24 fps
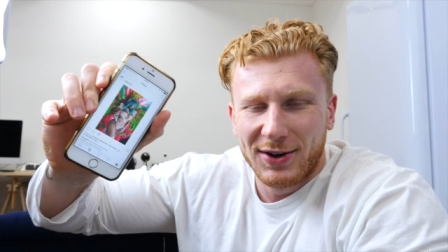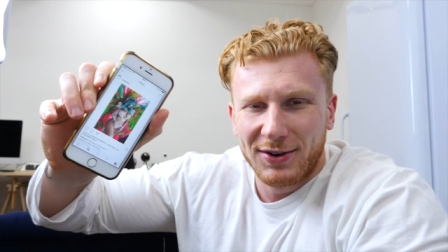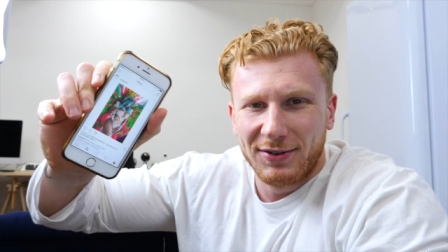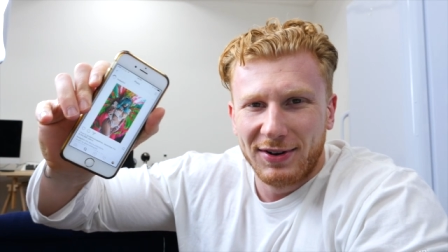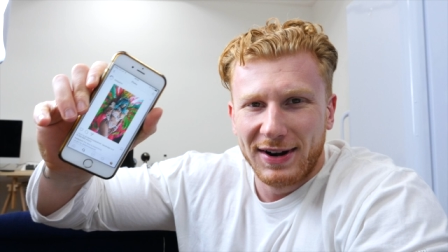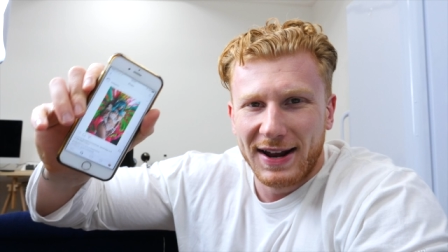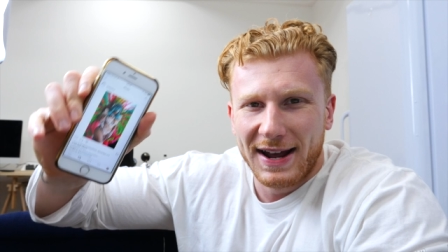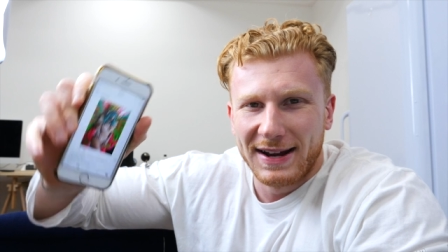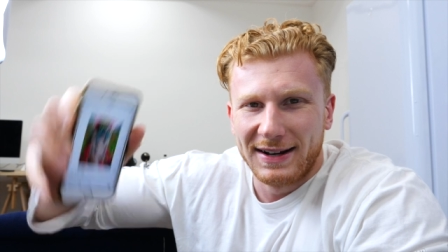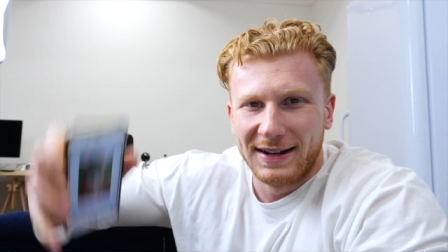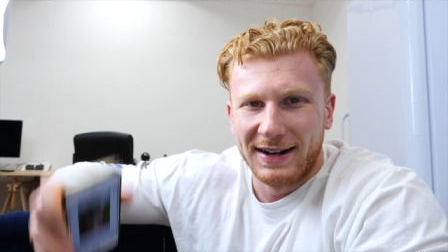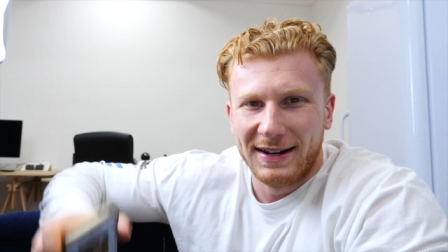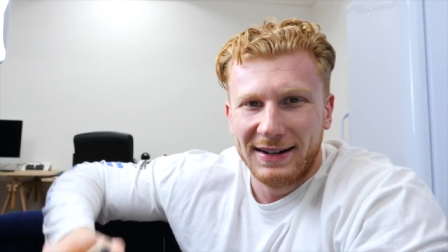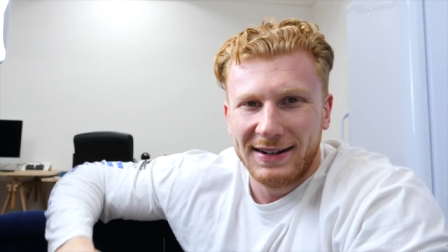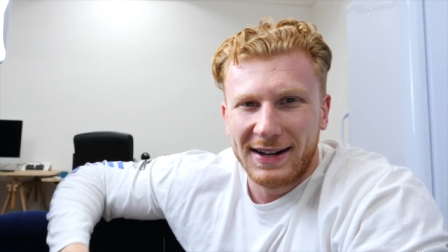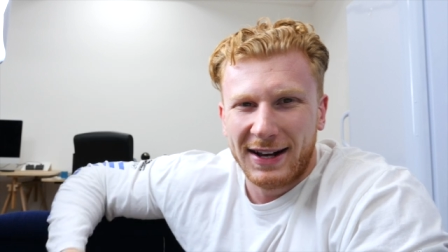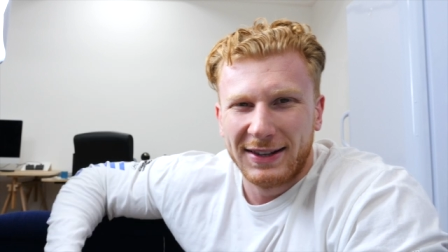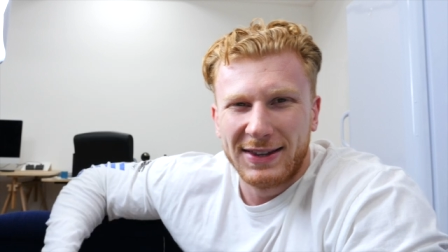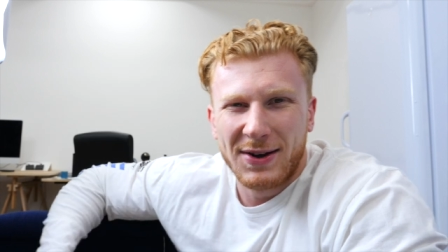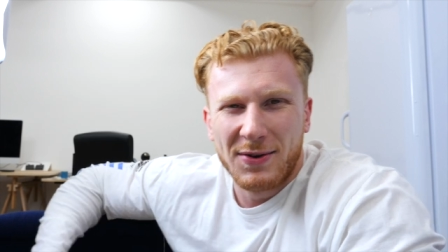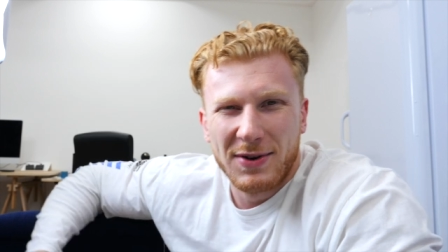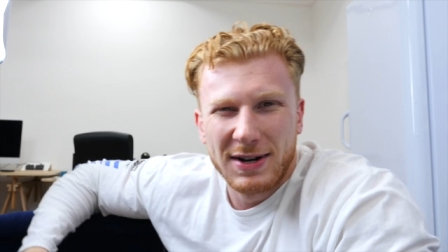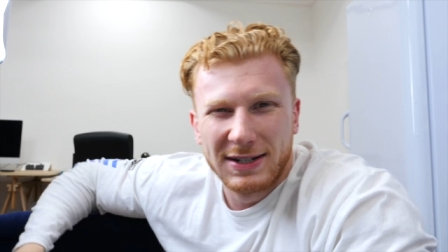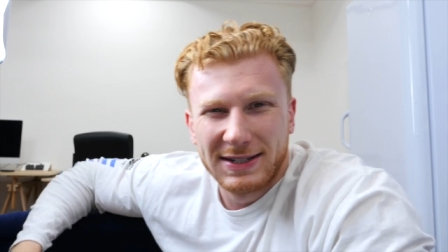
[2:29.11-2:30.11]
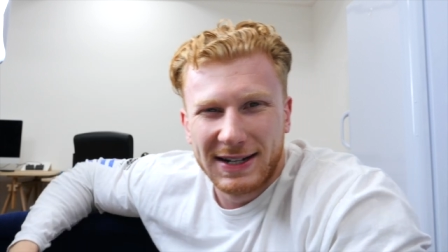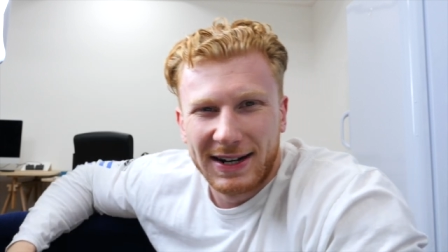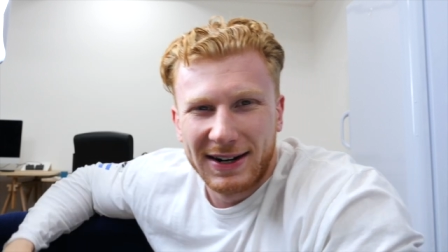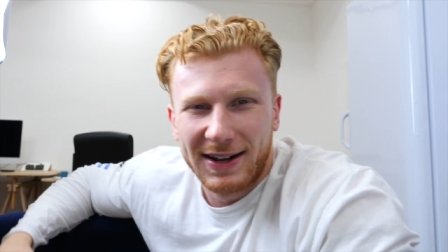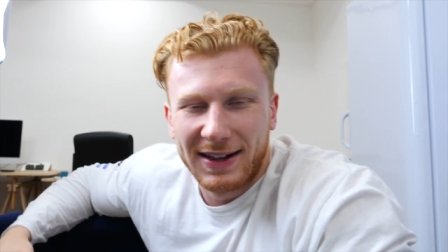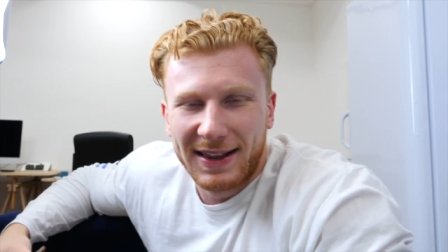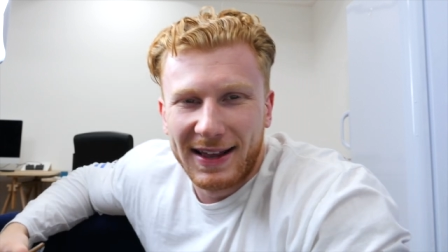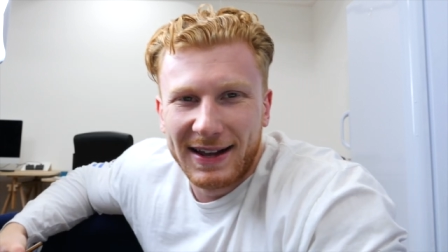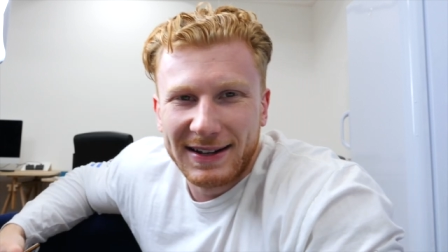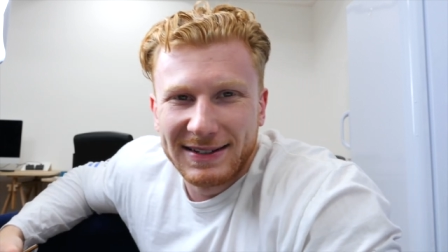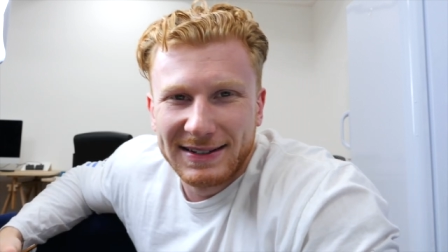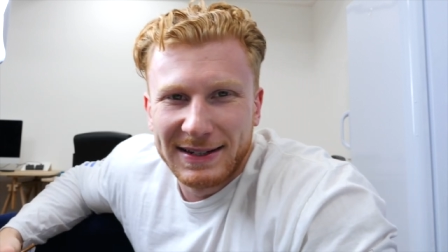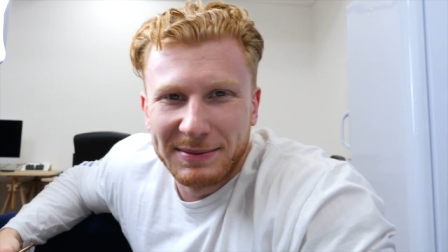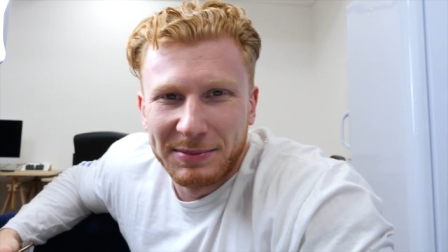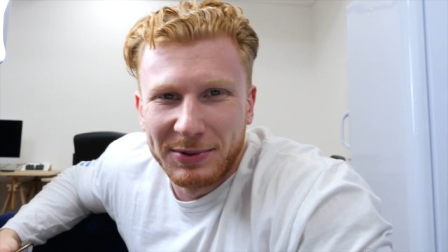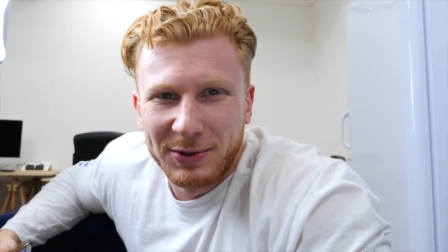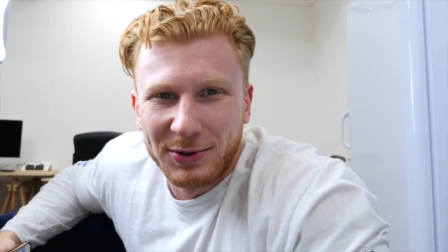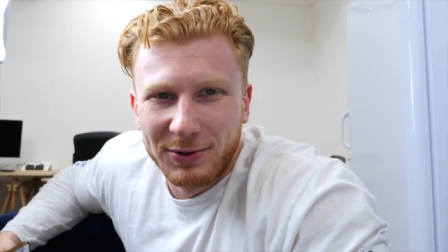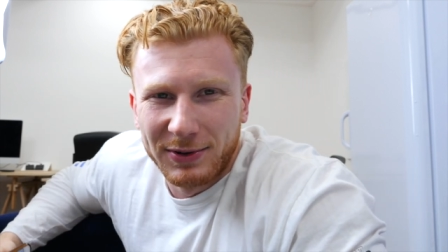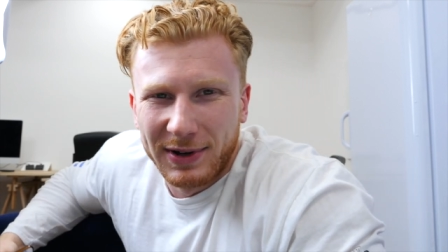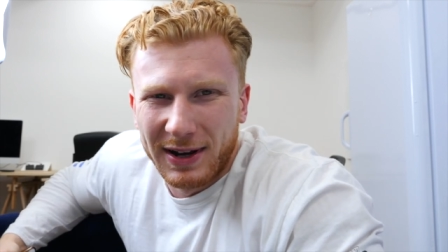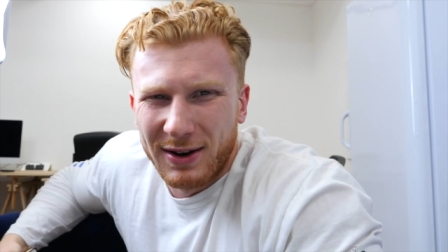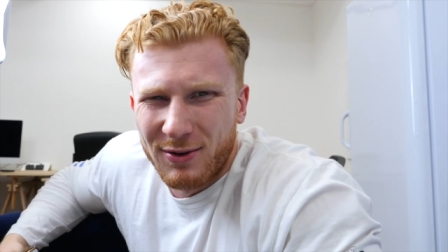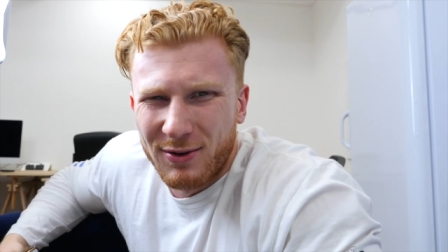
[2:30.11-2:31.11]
at Rihanna. I don't want to sound like that typical